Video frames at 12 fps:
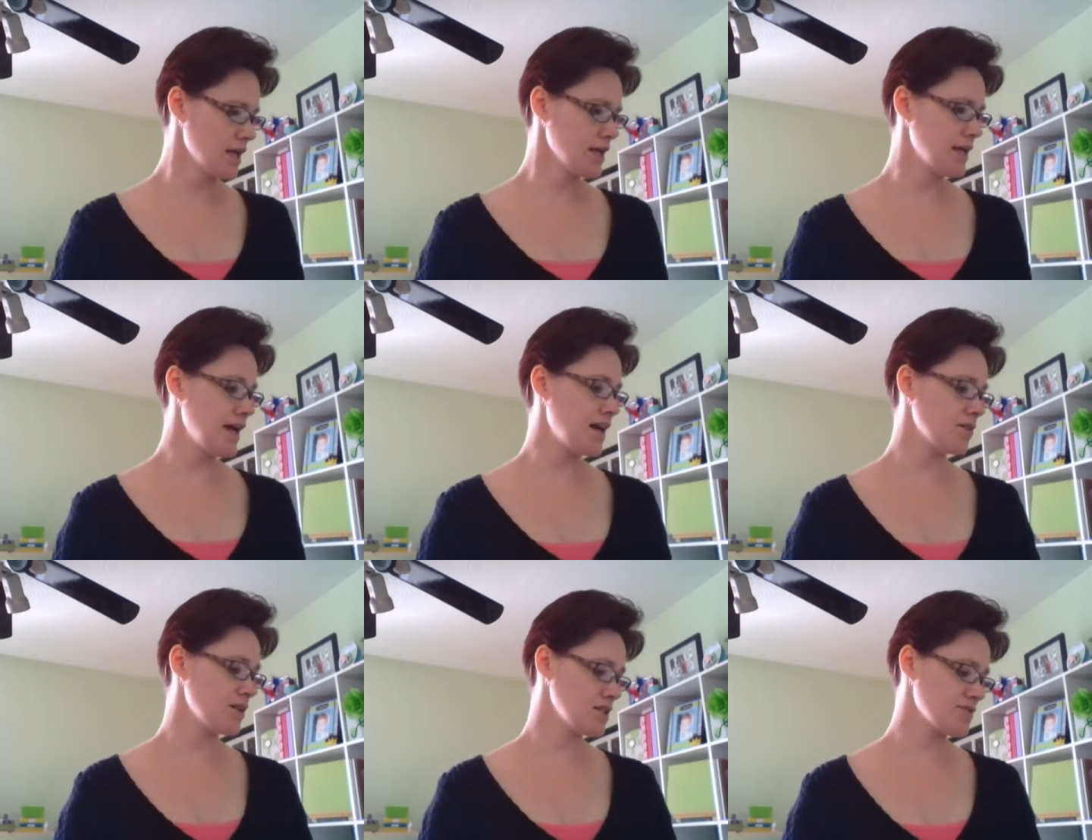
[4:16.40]

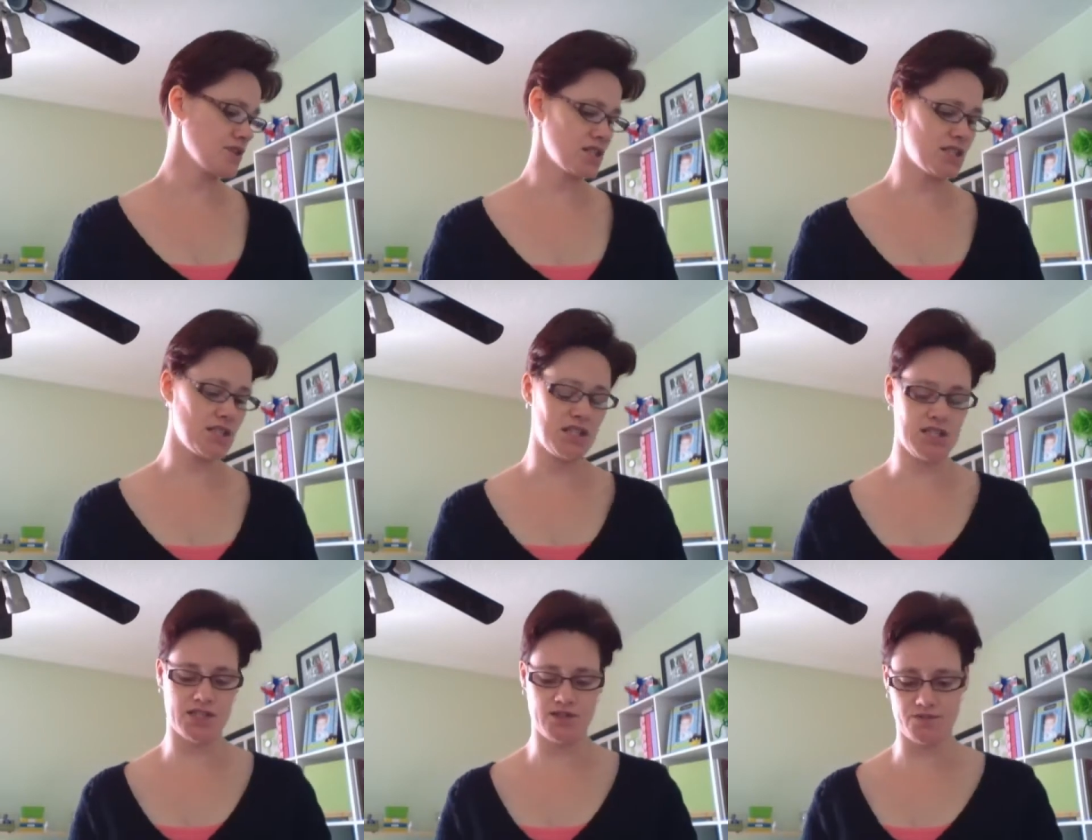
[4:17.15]
Now, as far as
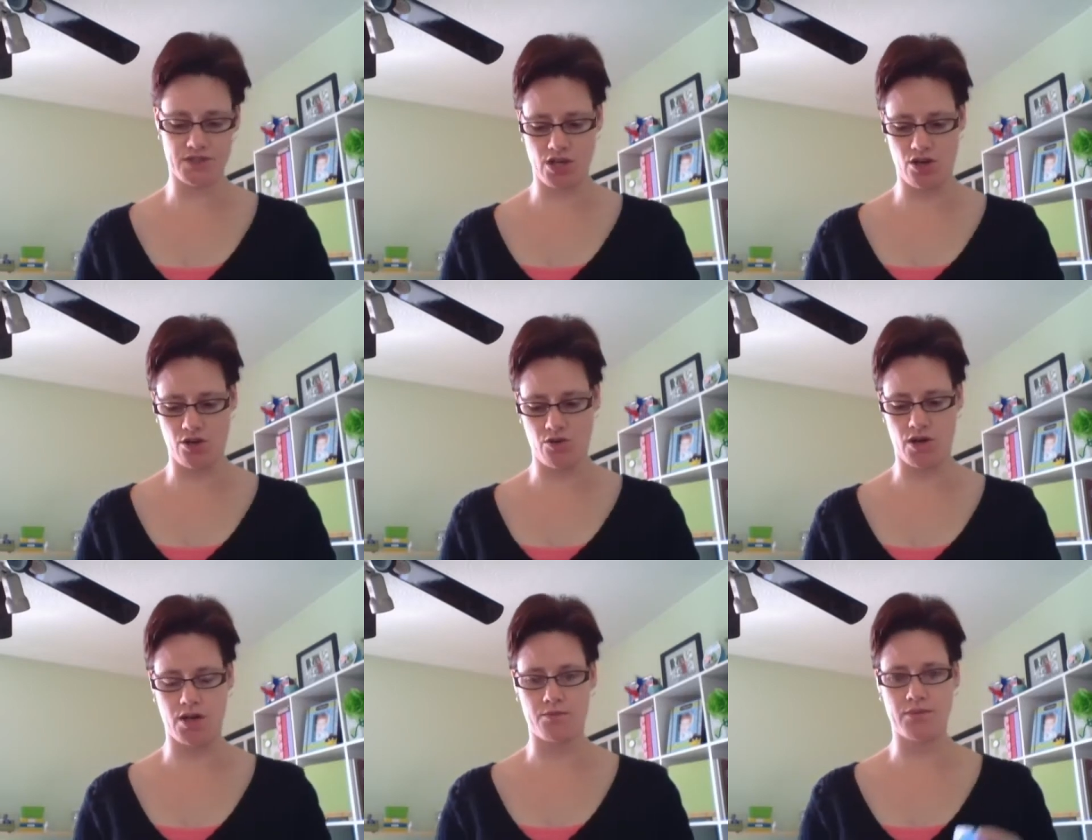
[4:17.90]
adhesives
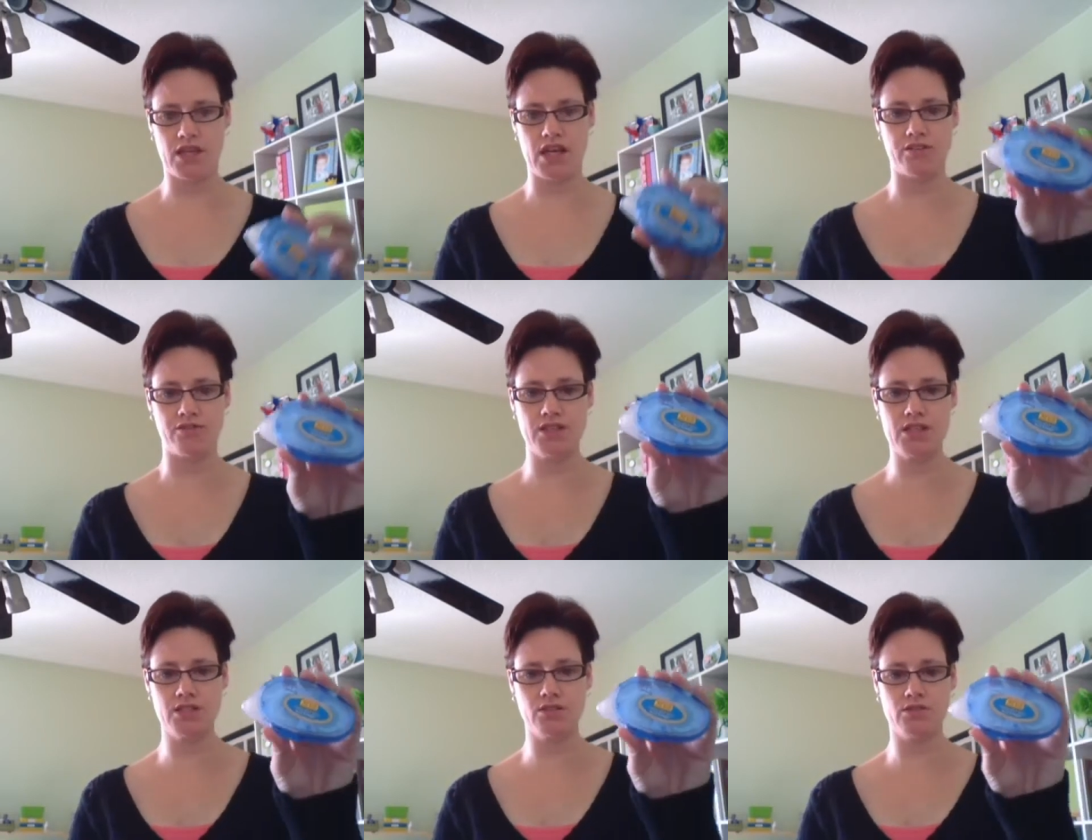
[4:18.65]
go, they have
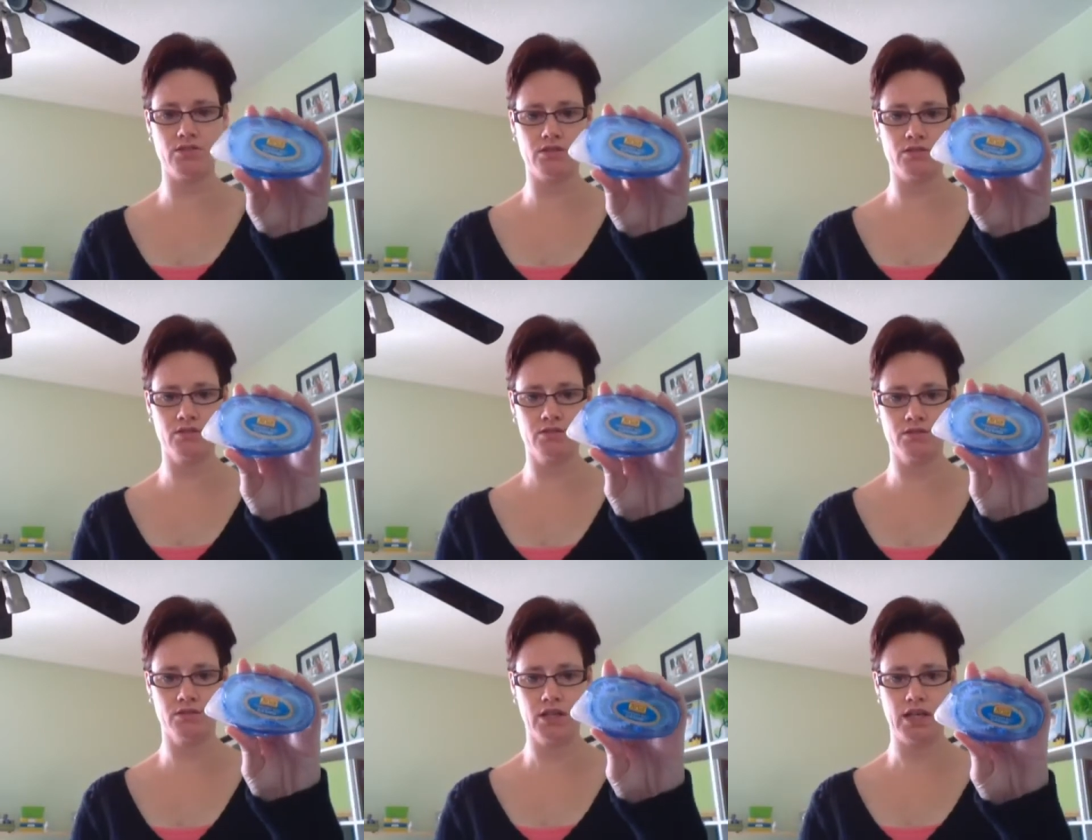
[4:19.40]
these little
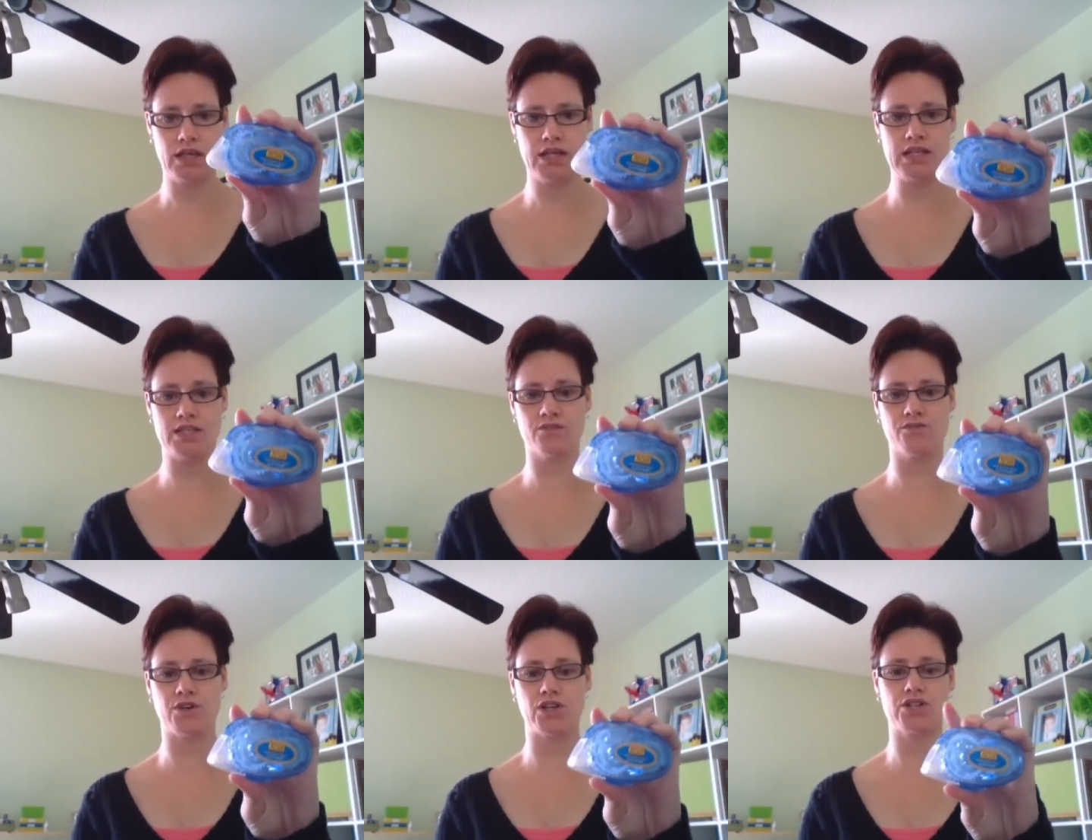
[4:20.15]

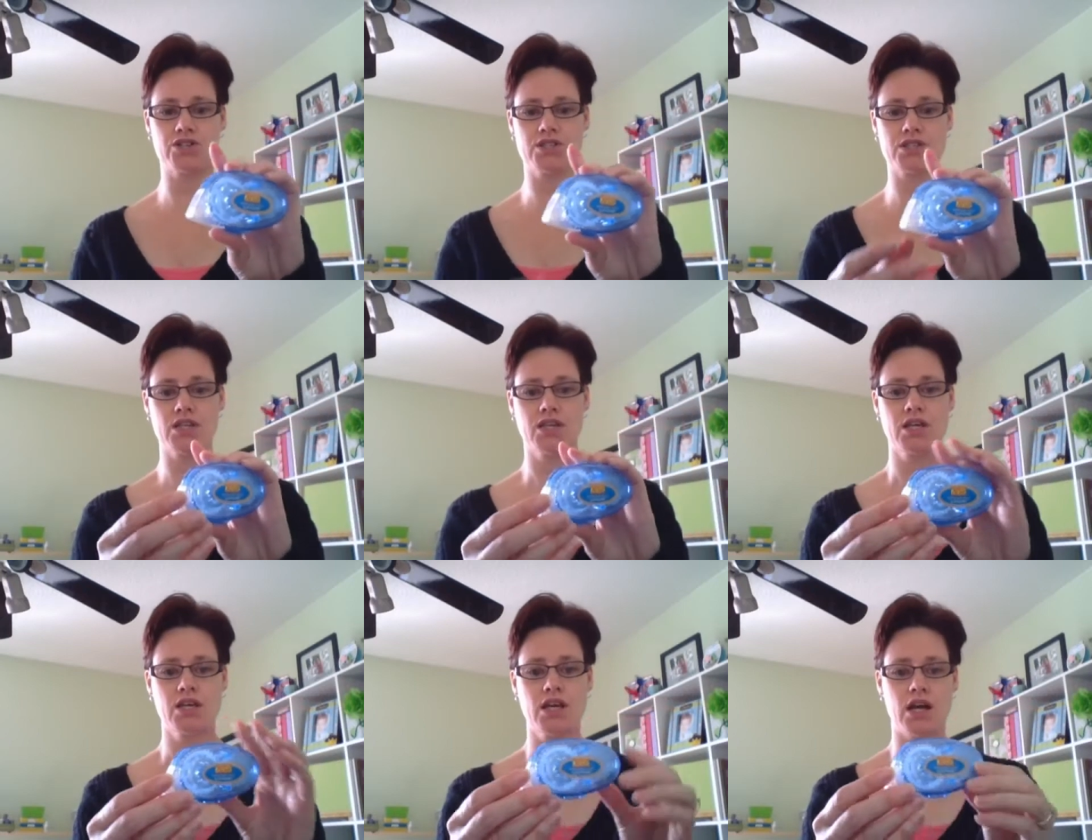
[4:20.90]
adhesive runners.
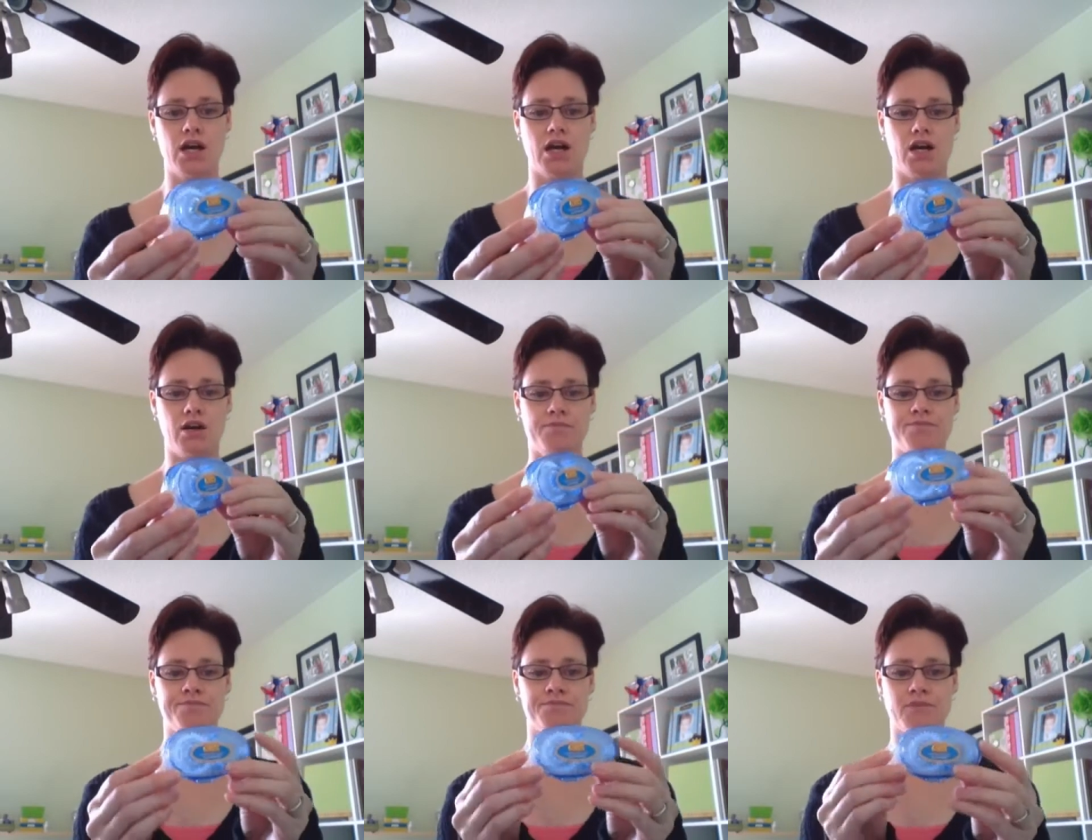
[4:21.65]

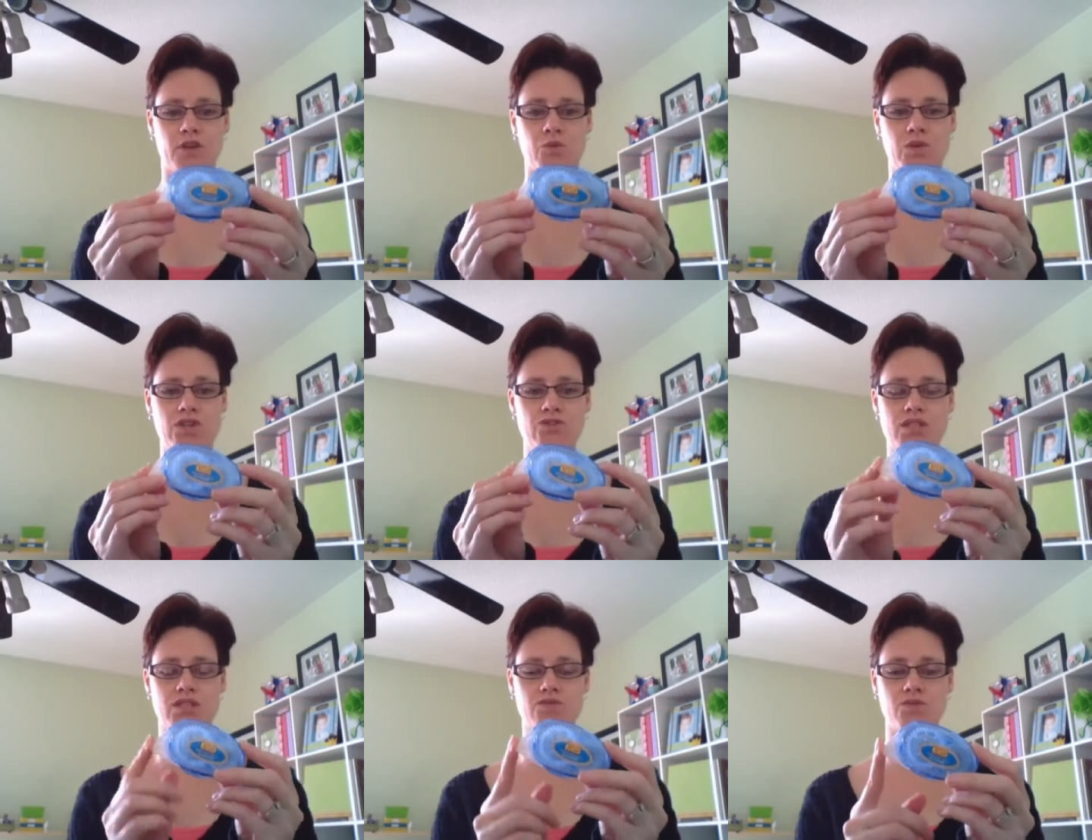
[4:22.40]
We
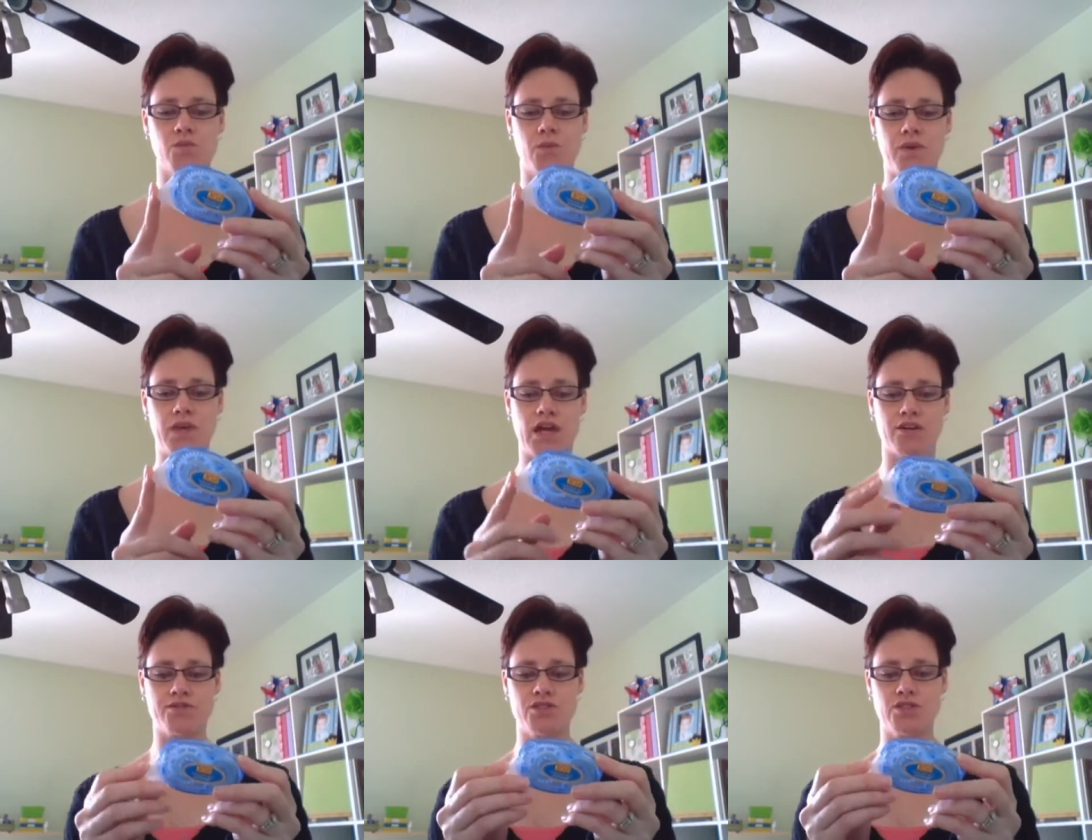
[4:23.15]
use this one when we
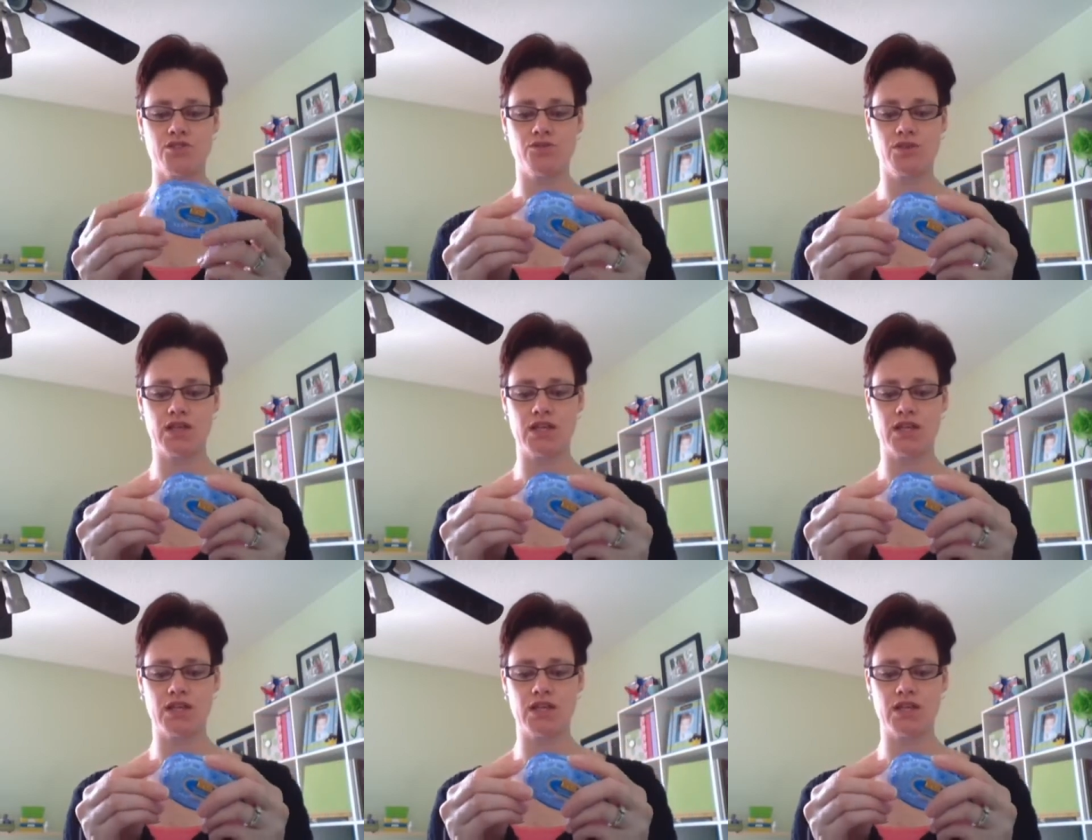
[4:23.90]
have to.